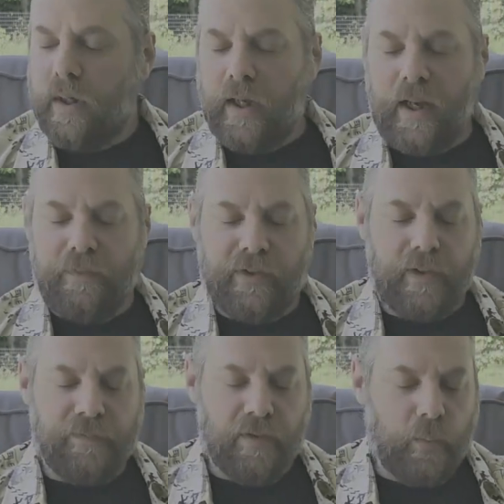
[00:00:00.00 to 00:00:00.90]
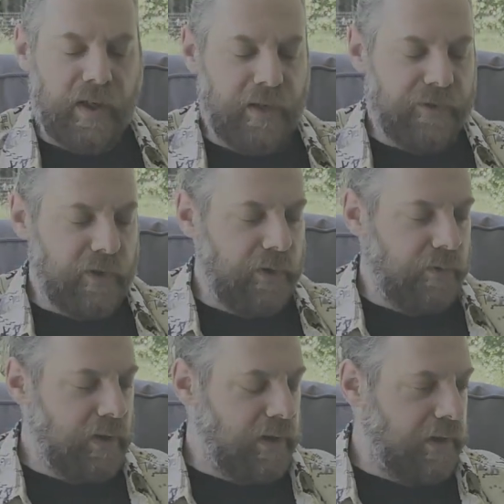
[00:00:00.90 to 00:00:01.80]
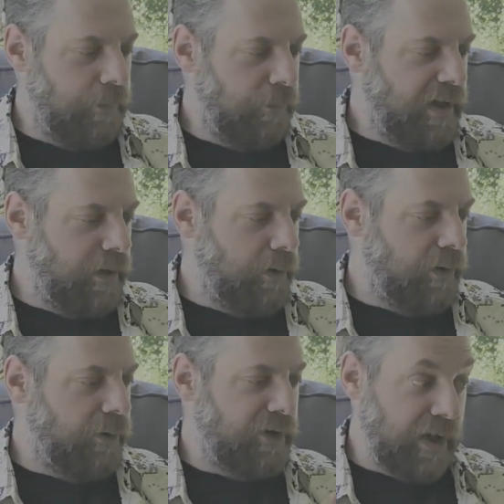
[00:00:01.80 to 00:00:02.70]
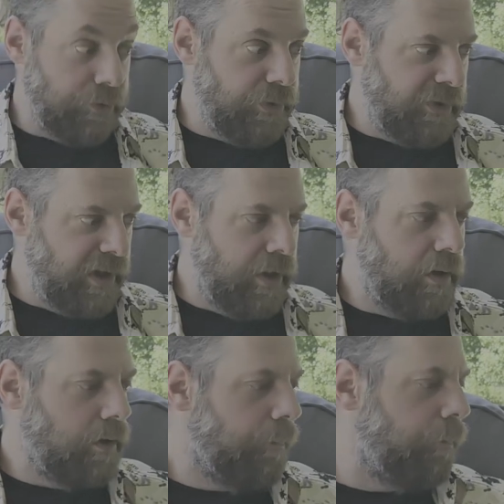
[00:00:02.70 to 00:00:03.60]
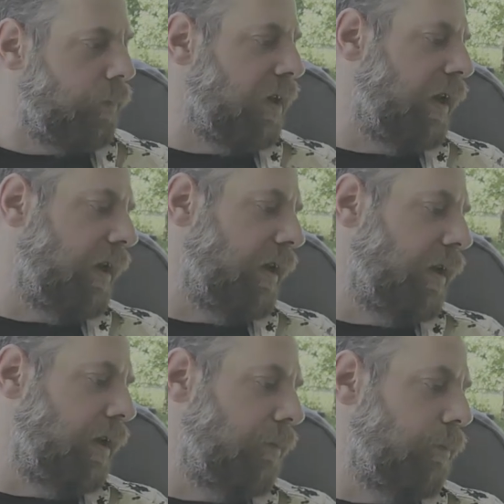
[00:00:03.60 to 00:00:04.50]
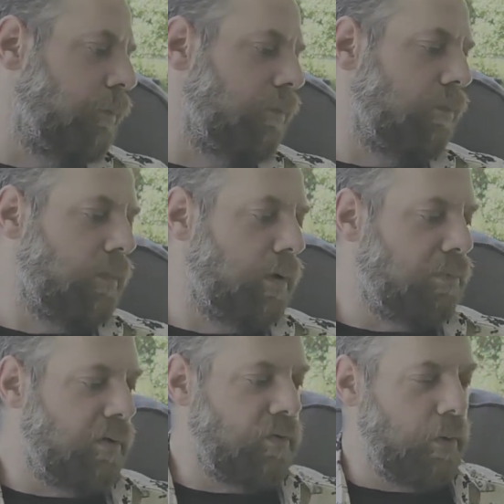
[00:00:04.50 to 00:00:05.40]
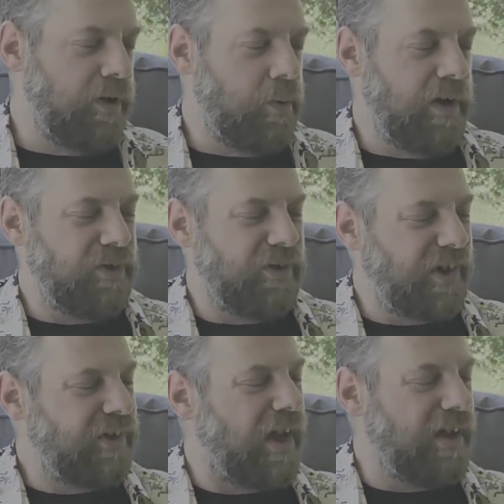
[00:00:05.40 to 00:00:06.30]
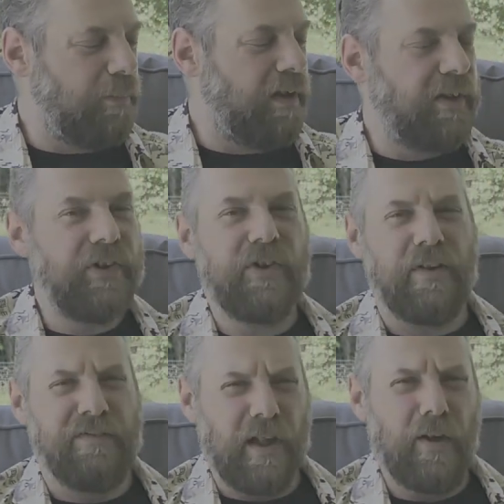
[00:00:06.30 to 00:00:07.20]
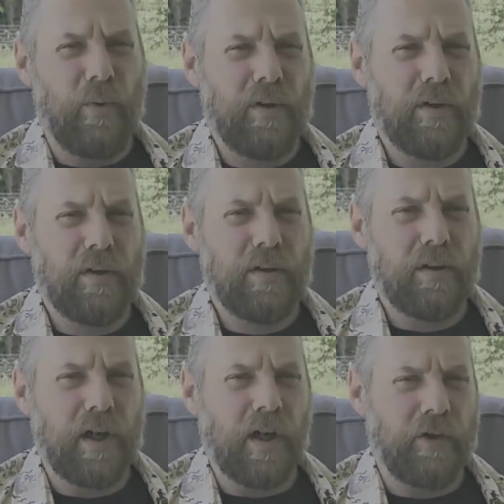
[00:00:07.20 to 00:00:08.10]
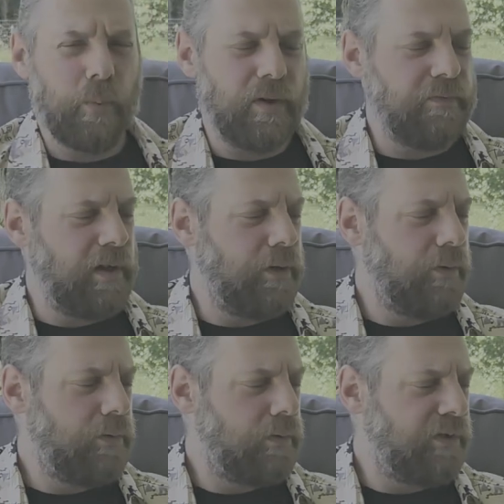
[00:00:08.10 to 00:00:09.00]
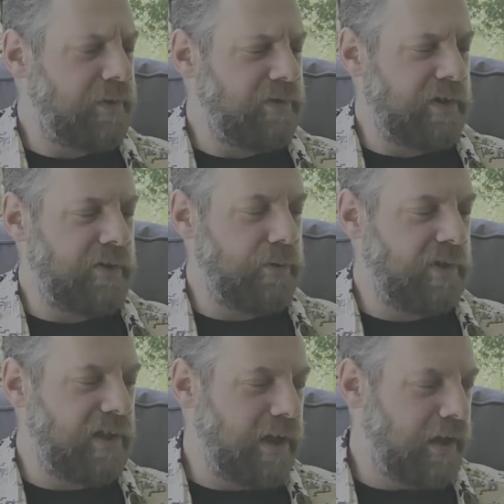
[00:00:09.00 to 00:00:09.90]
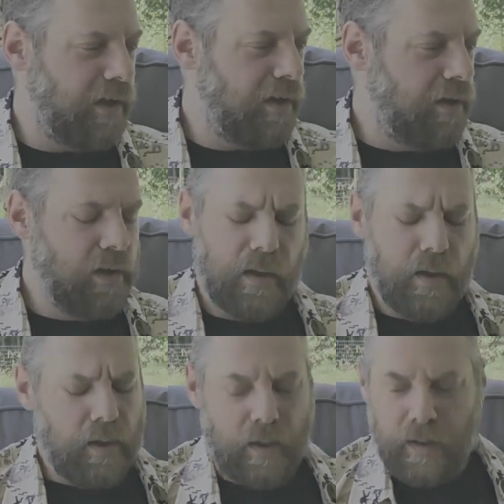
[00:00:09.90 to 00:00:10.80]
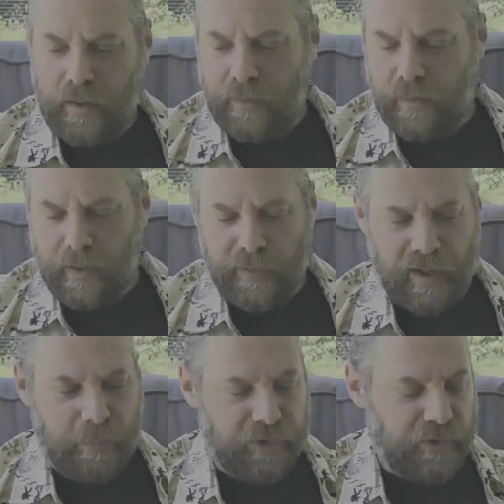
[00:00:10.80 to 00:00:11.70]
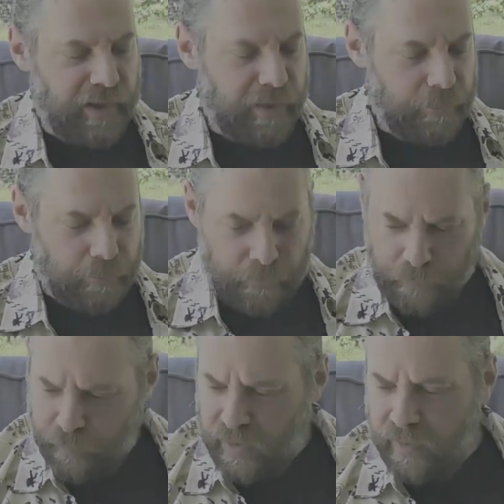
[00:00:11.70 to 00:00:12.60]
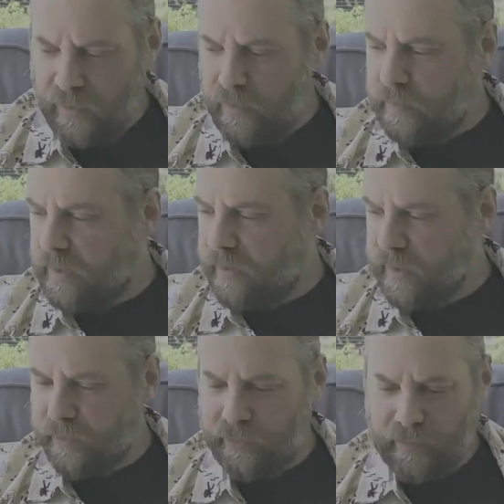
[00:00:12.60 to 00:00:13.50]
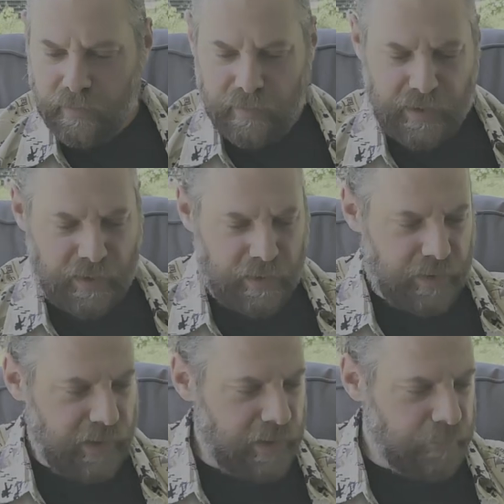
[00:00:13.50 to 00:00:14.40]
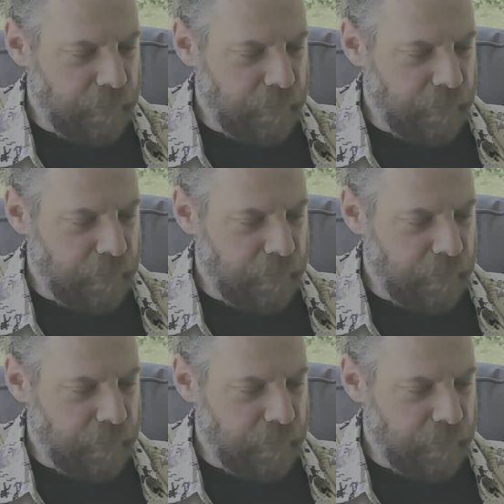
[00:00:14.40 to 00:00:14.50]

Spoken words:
have this up for a week so anyone who's interested can put forward their questions. This is a Flow, Huxworks Flow 762 Ti. I don't think I mentioned that. Anything else? That and that.